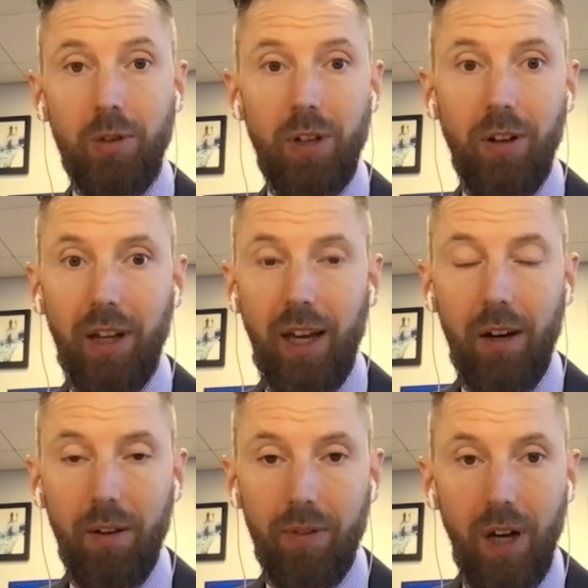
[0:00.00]
that are like, I
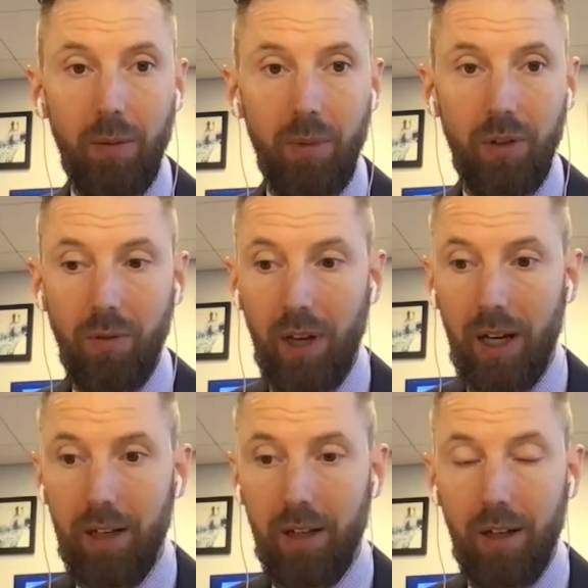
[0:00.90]
don't have time to do
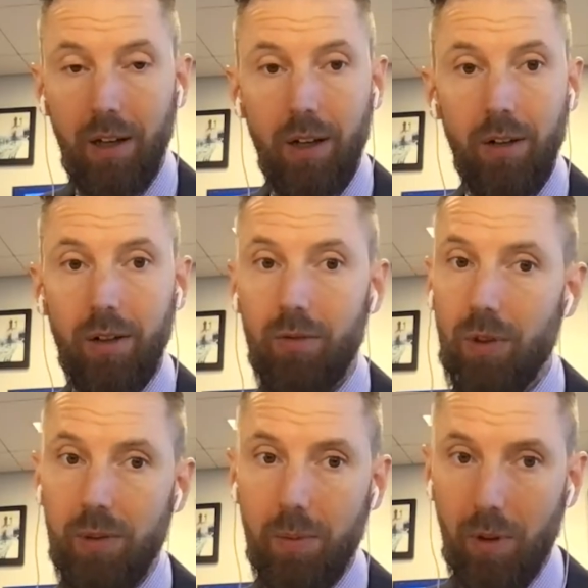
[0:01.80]
that,
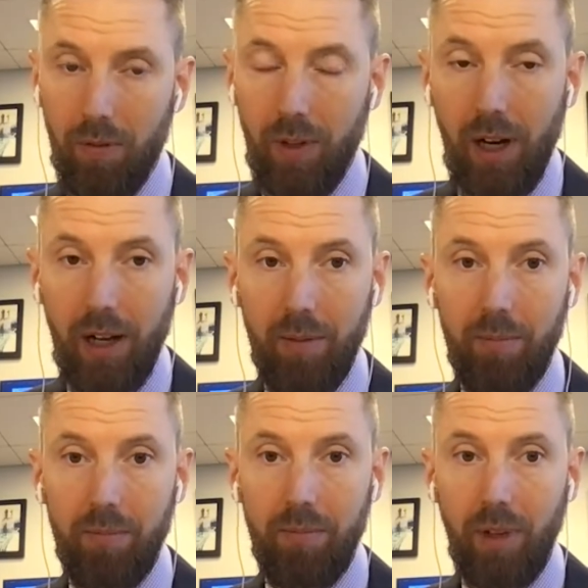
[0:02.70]
trust me, you have
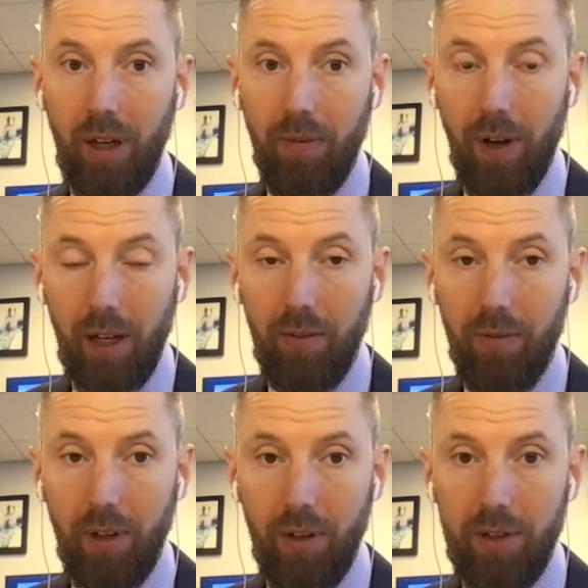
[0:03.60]
time. Like if I can
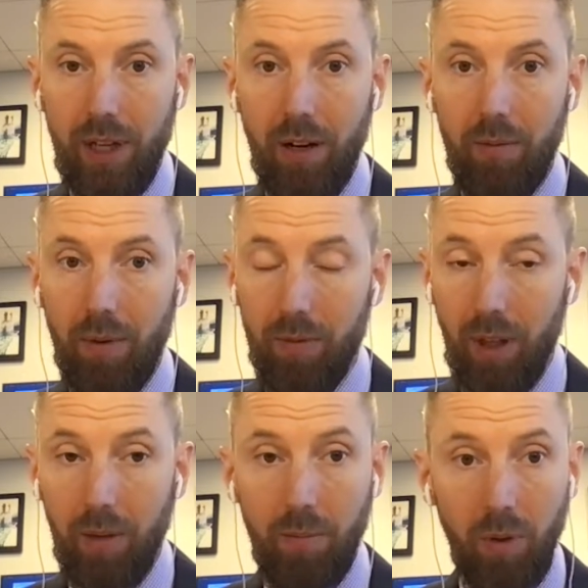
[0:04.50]
figure this out, I don't
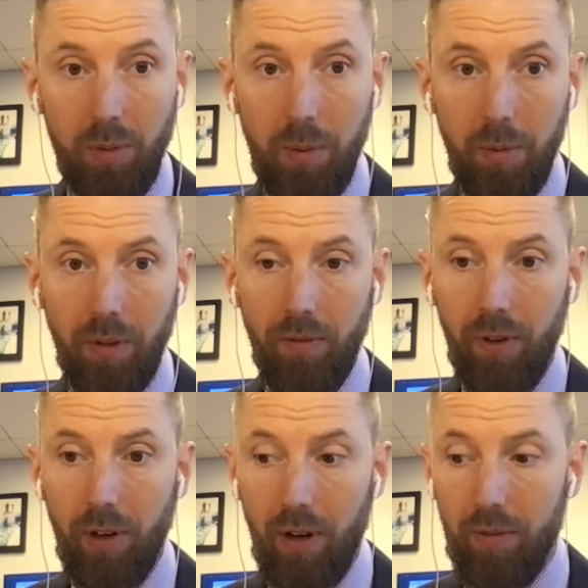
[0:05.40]
think most people can
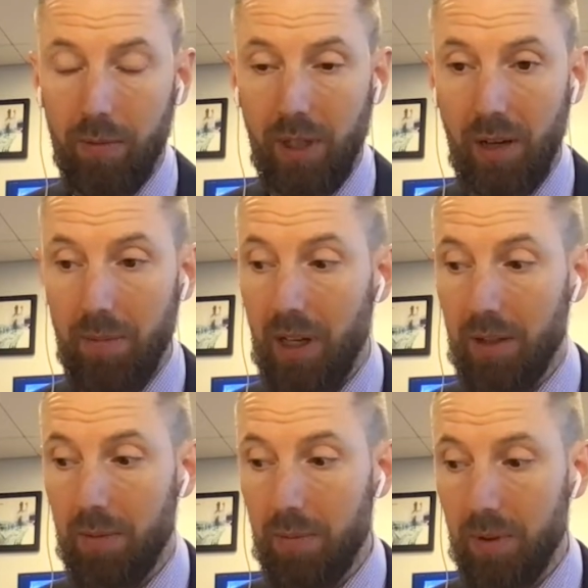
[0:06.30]
figure out from a time
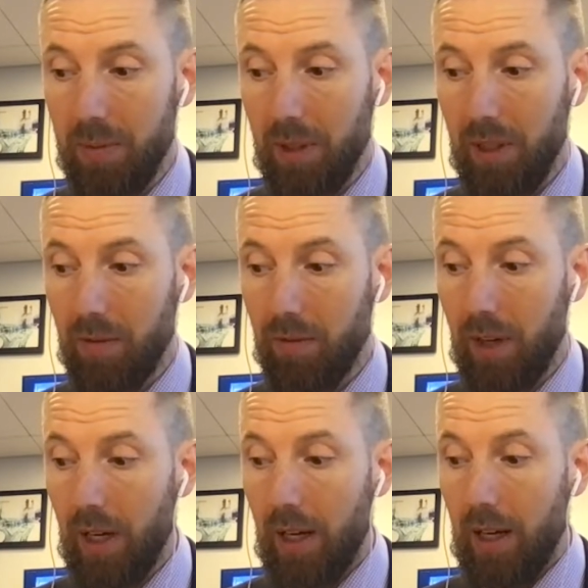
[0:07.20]
management perspective.
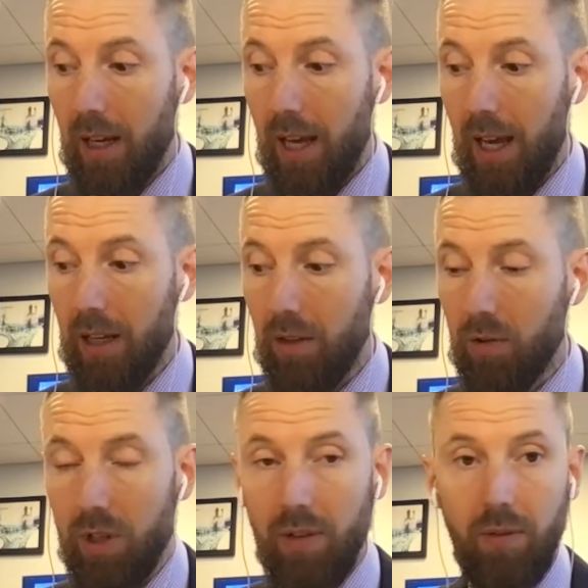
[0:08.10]
And you
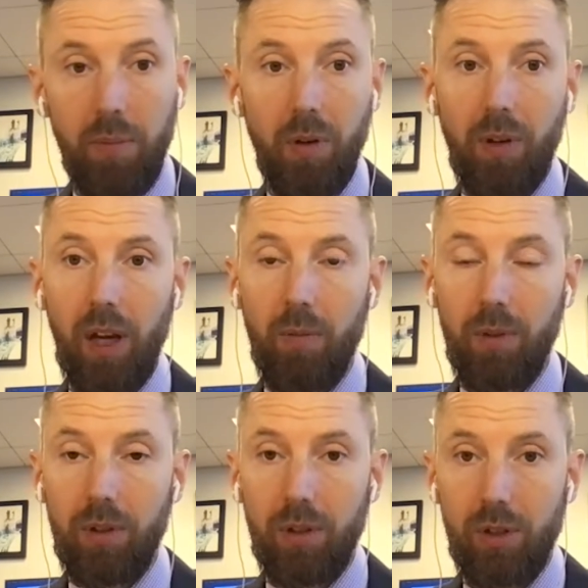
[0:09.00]
just have to be okay
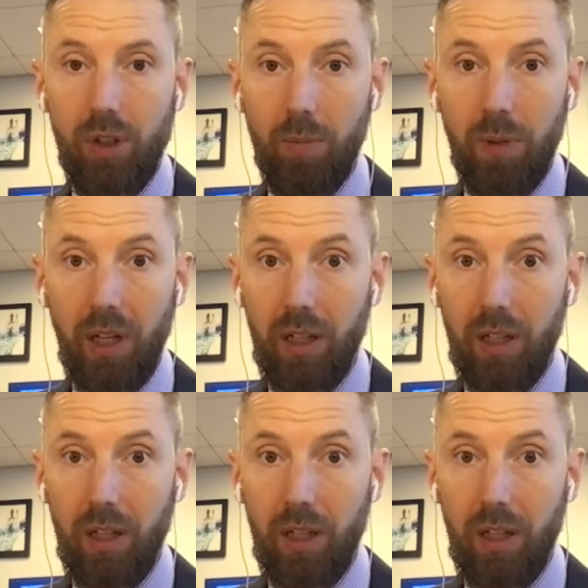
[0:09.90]
with just jumping in.